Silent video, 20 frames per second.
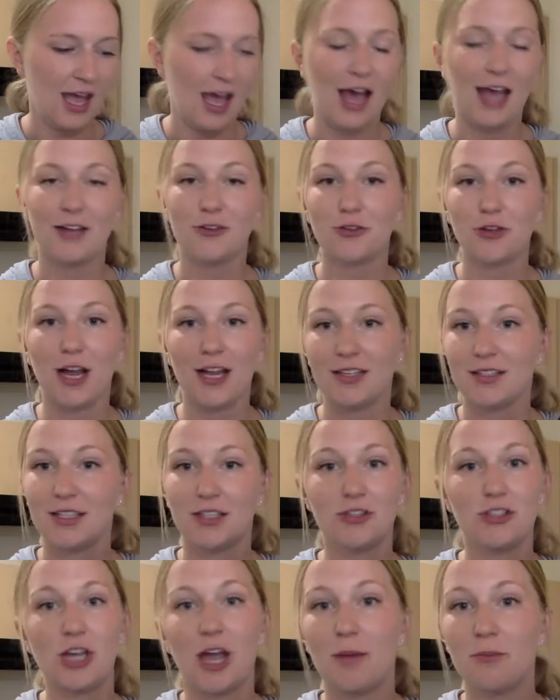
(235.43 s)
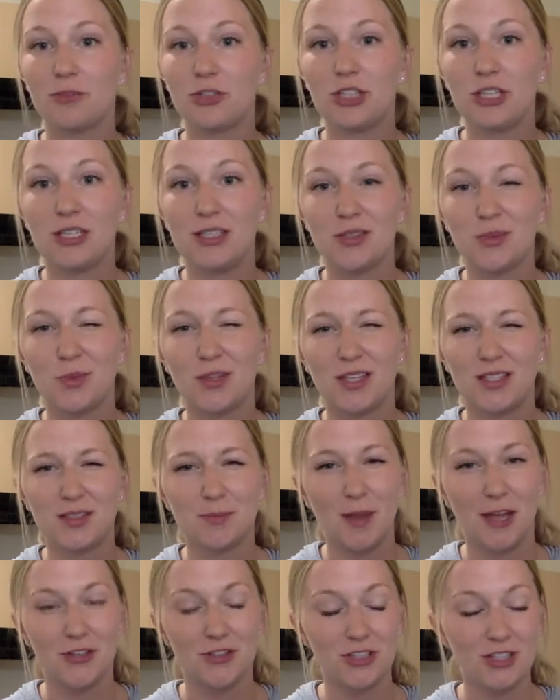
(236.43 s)
I tried to chop cheese with a
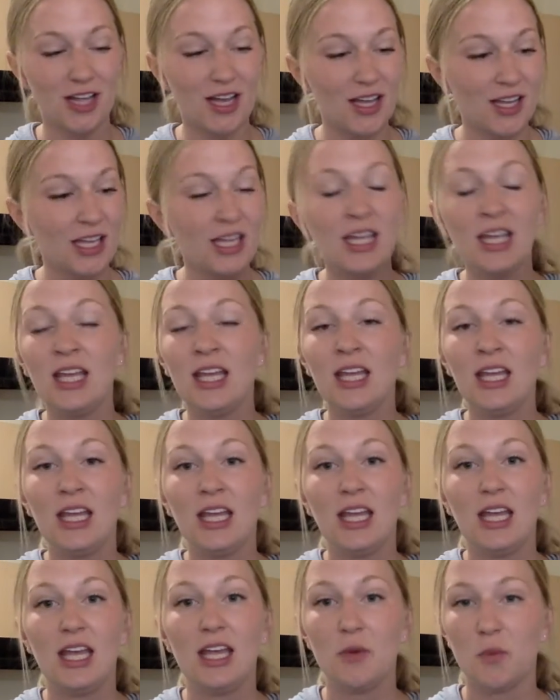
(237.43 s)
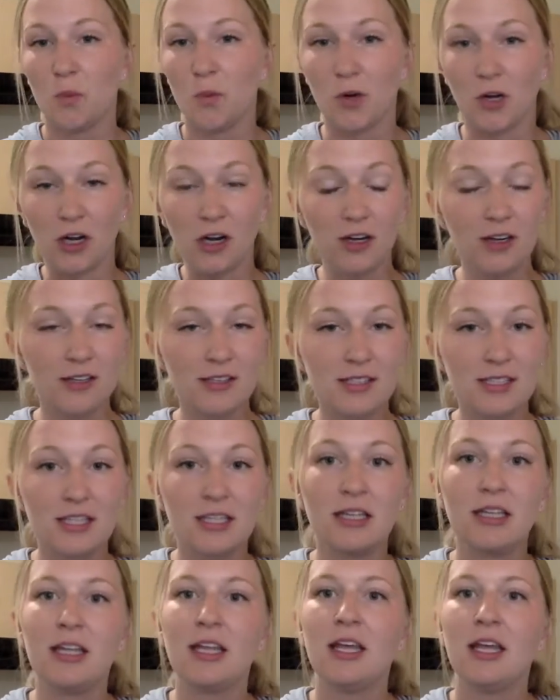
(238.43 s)
spatula, it
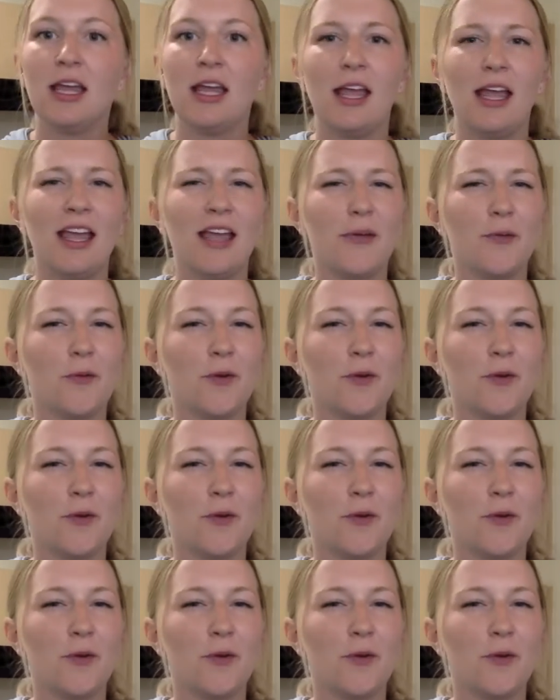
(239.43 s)
worked. It